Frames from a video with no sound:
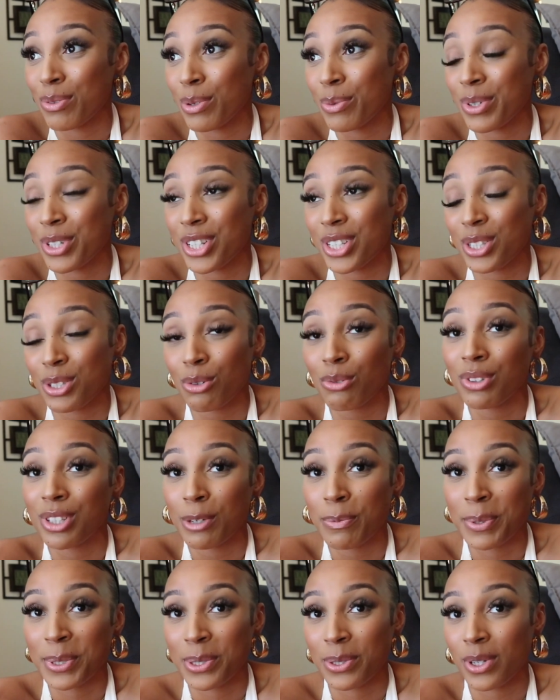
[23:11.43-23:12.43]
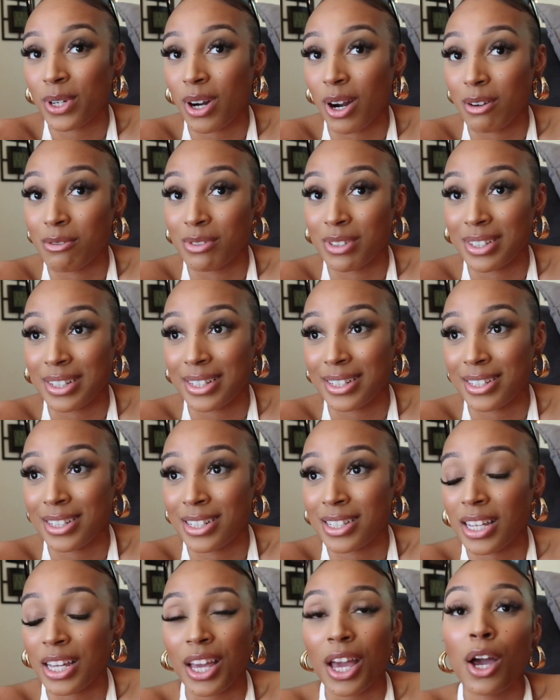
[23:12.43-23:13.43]
we were just so deep into our
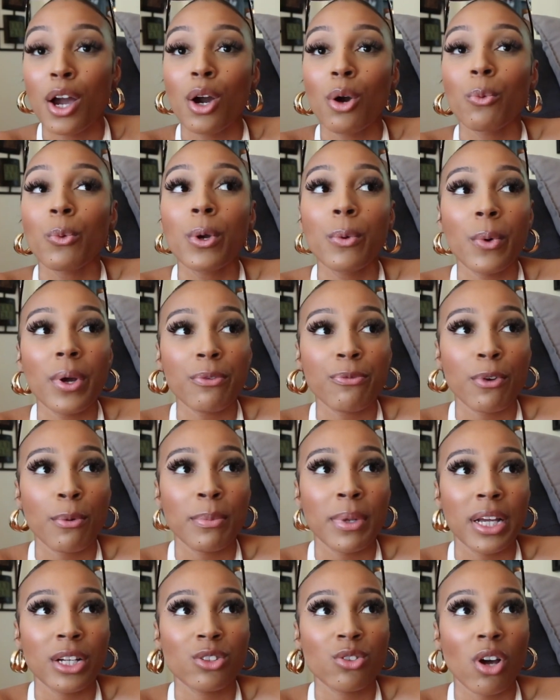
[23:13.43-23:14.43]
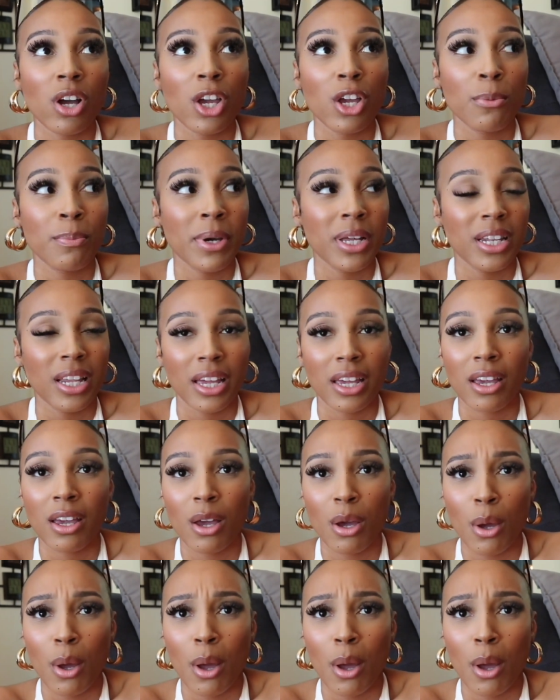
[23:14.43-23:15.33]
conversations like we went from like talking about like